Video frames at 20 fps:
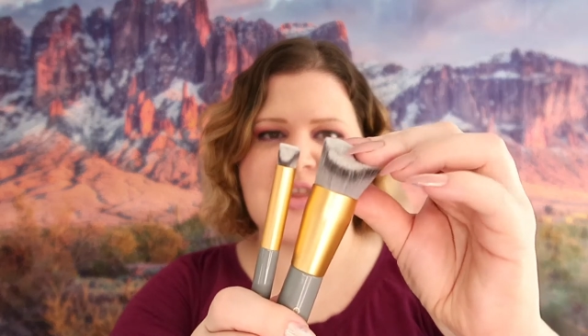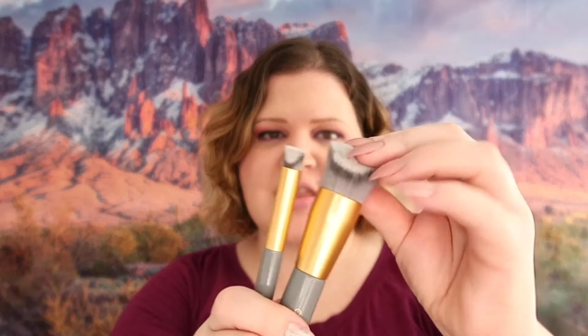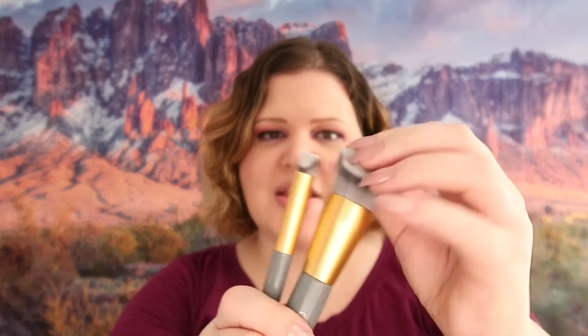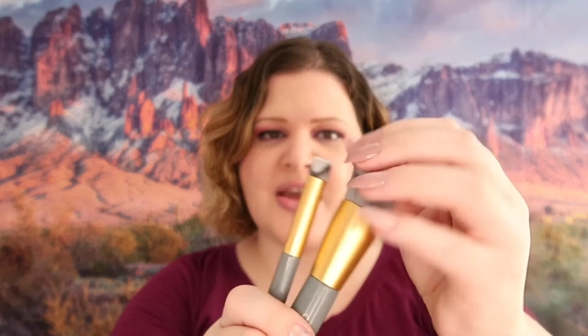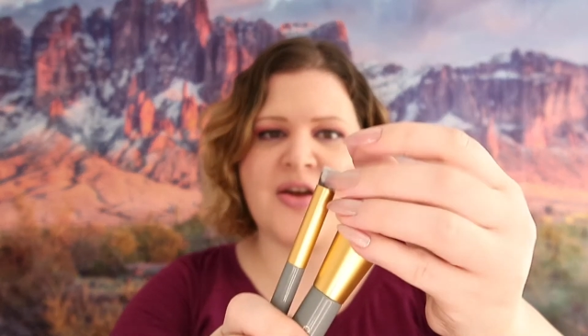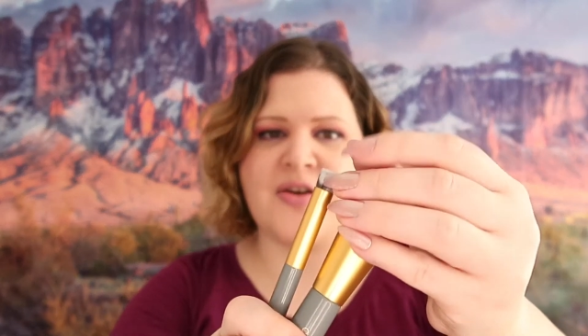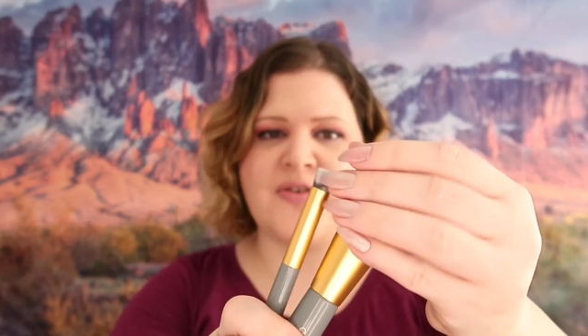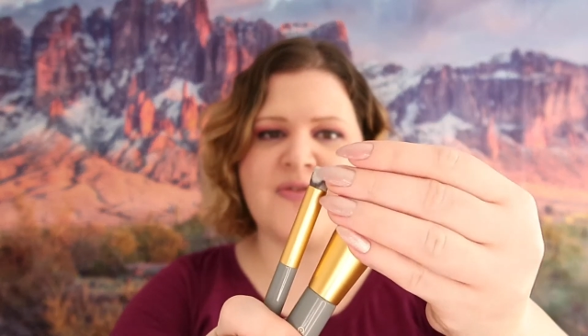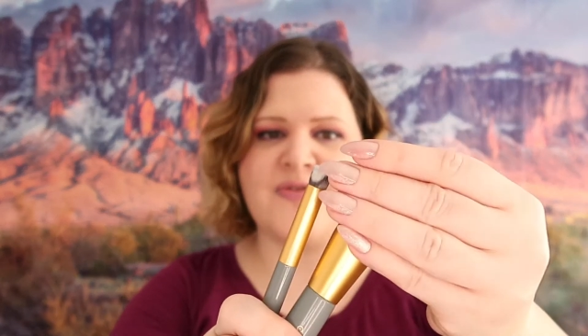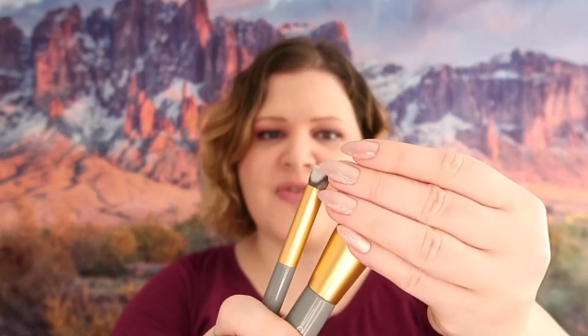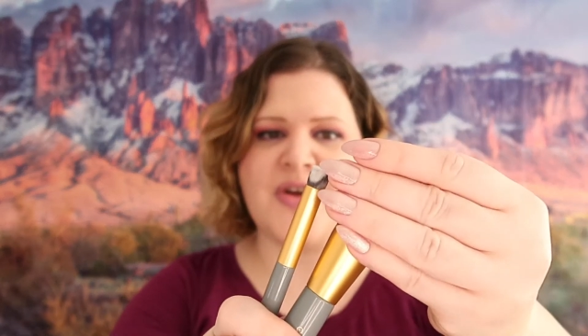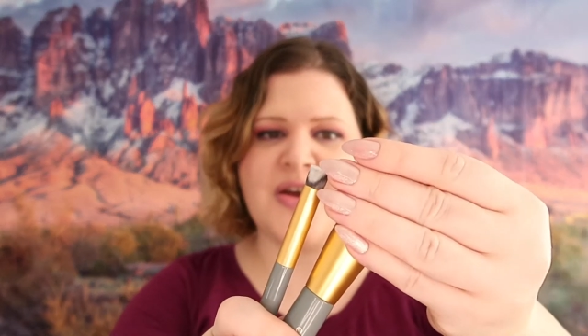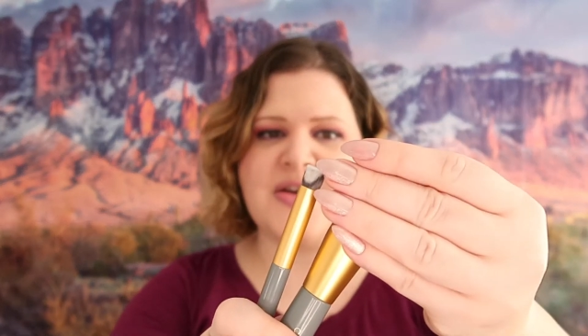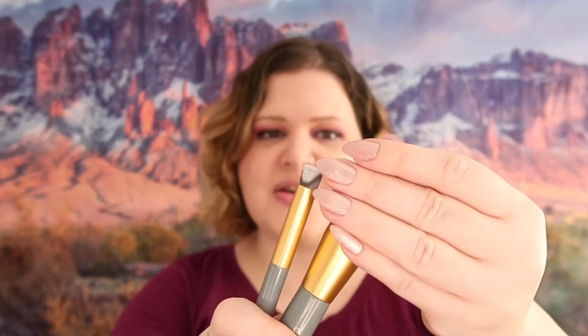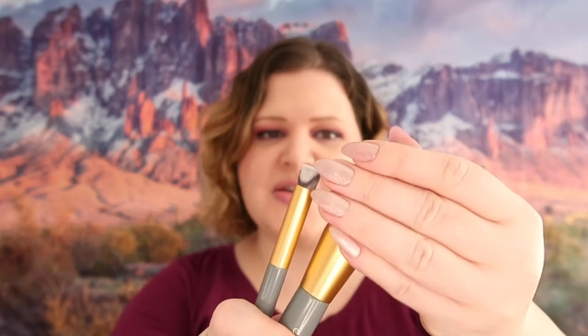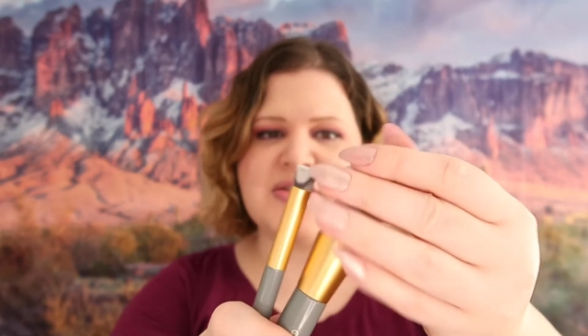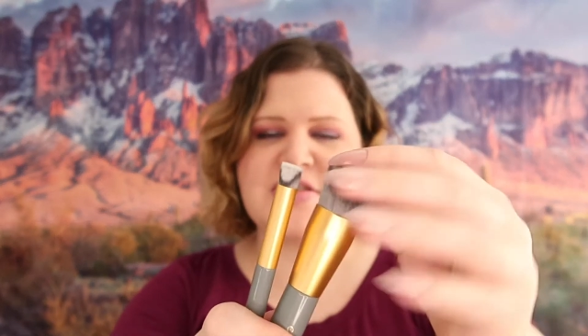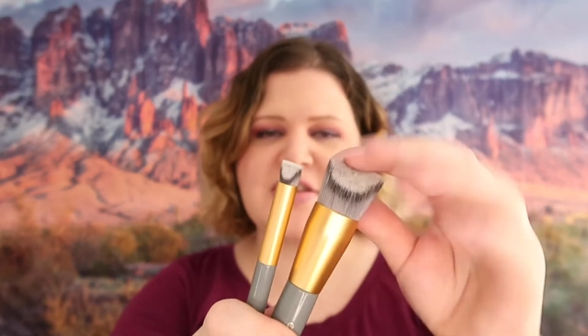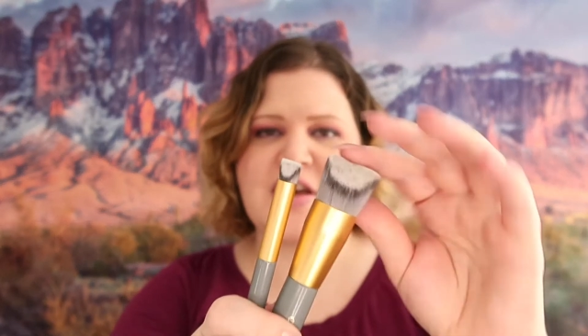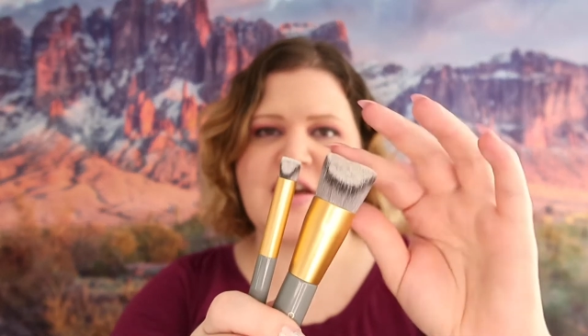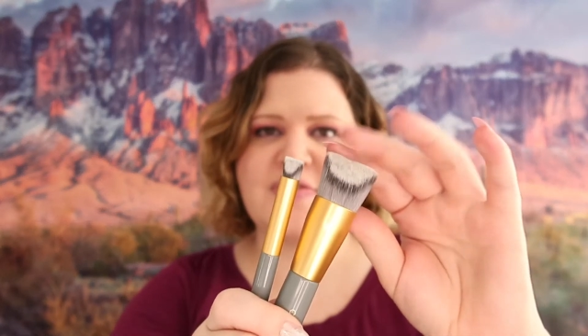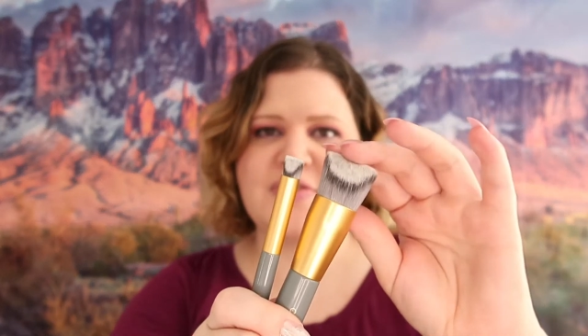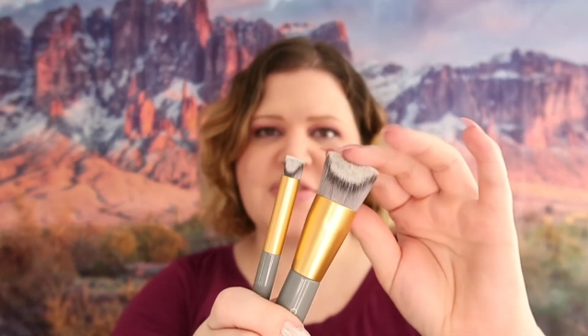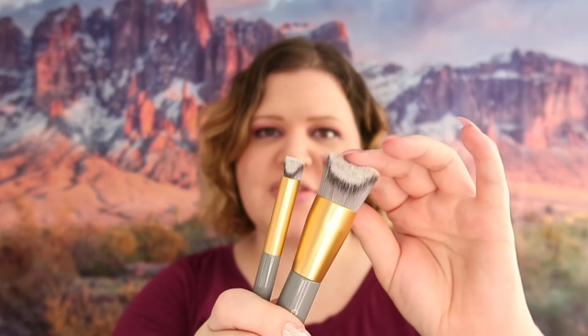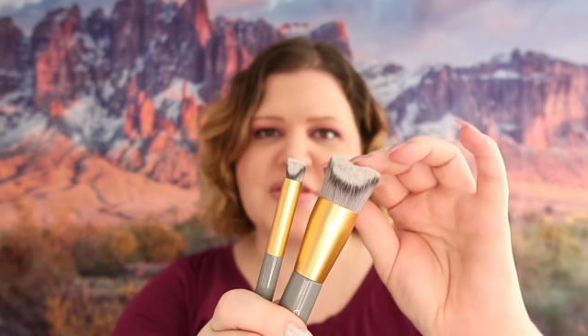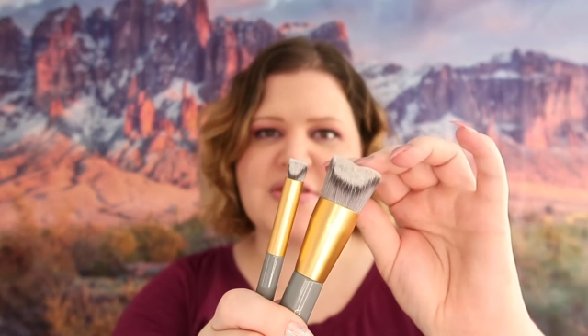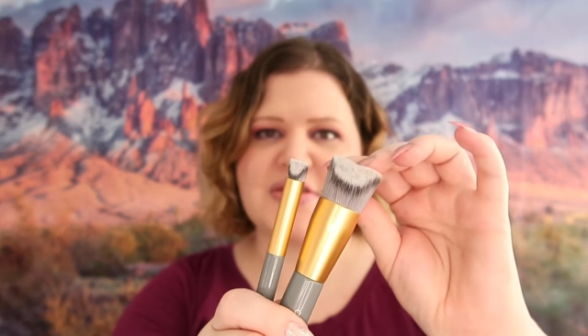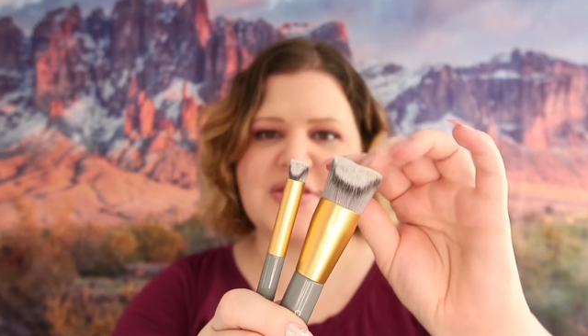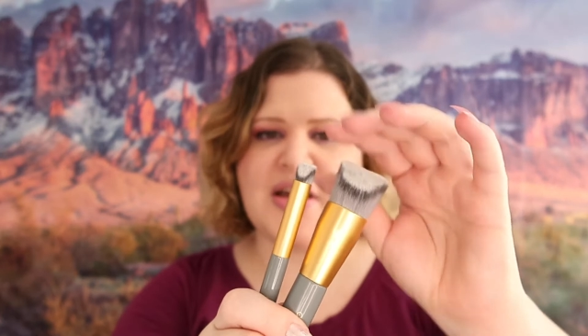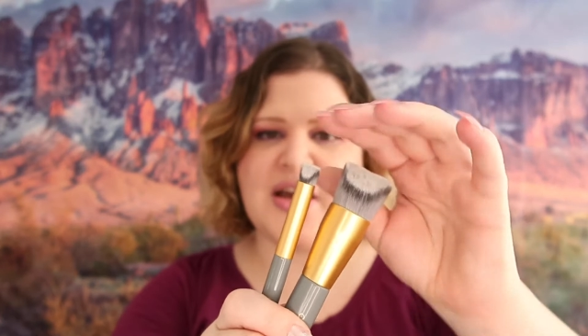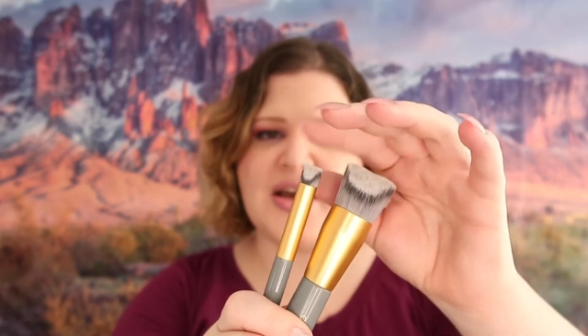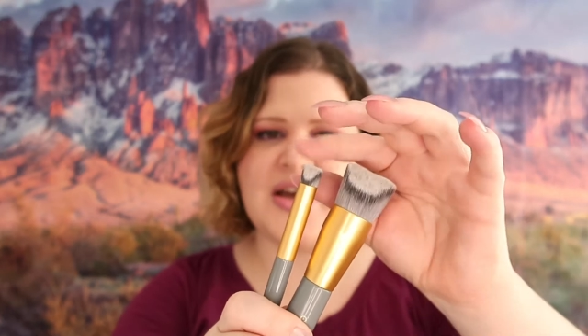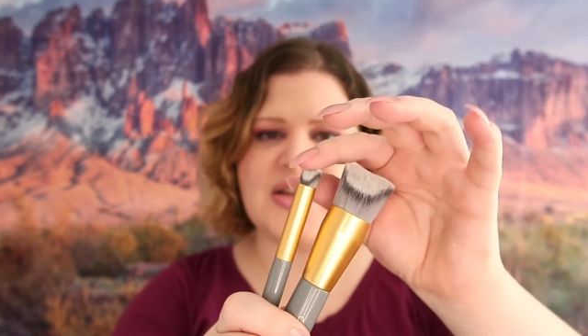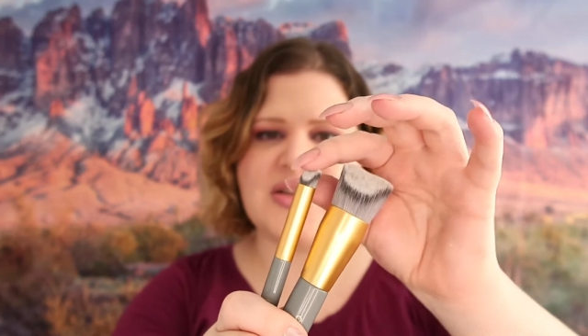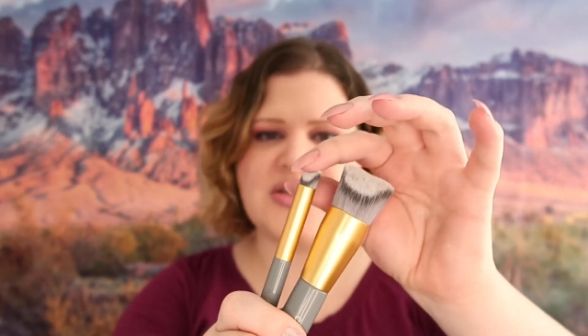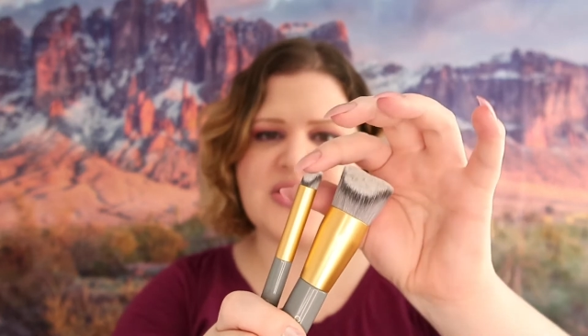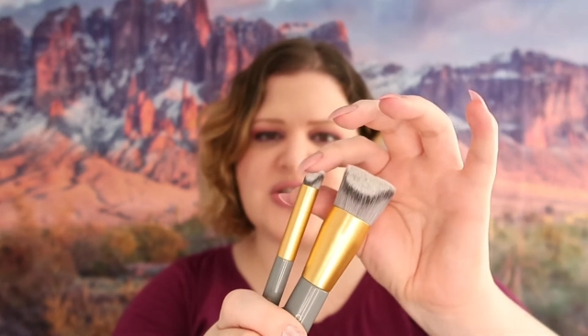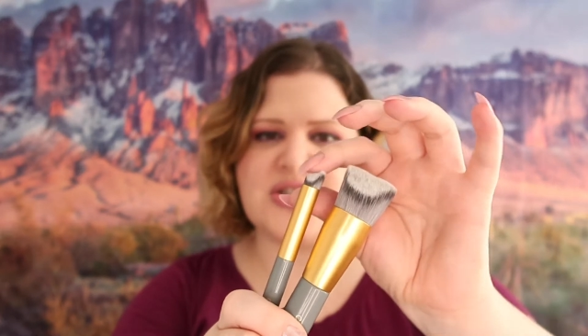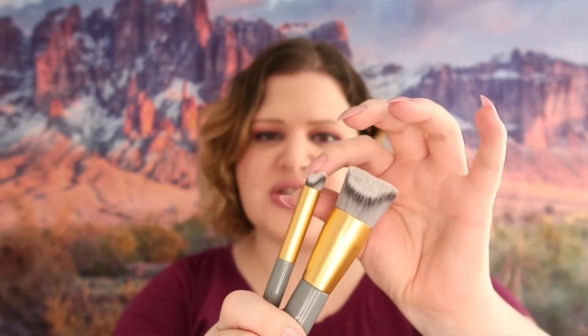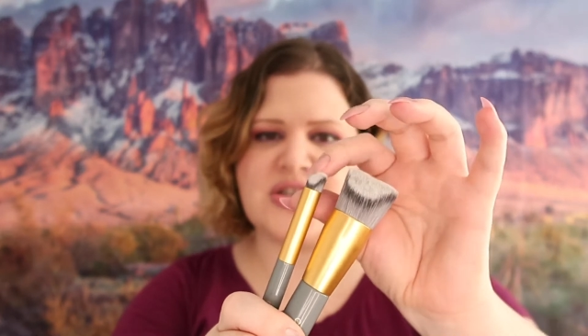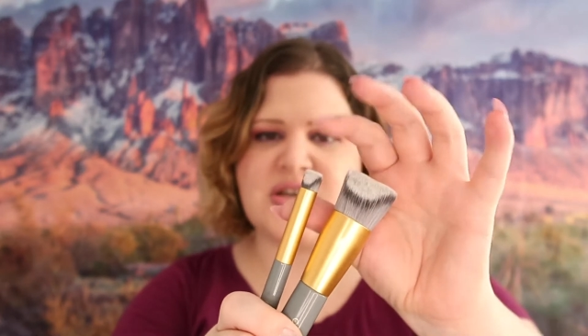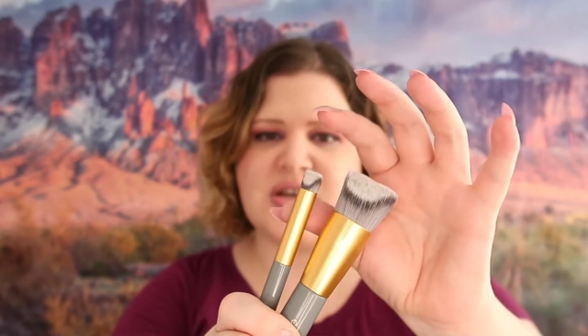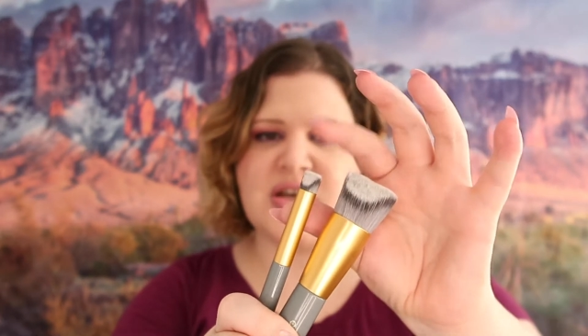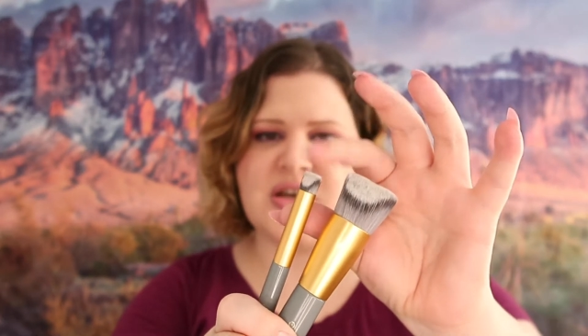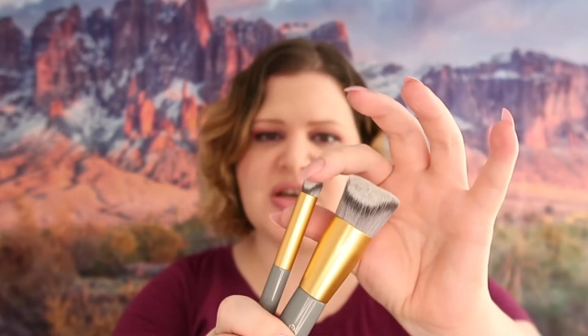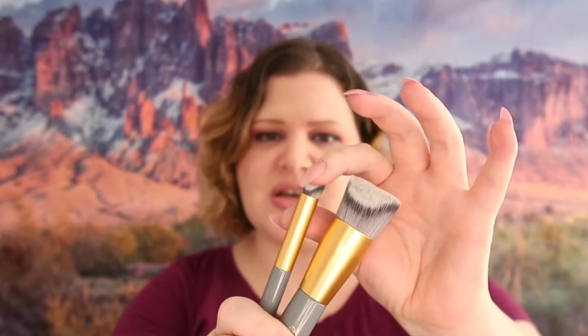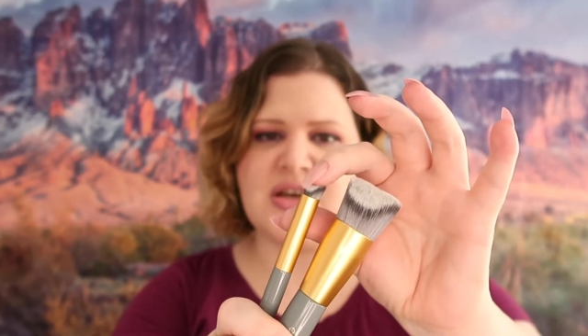They are very soft to the touch.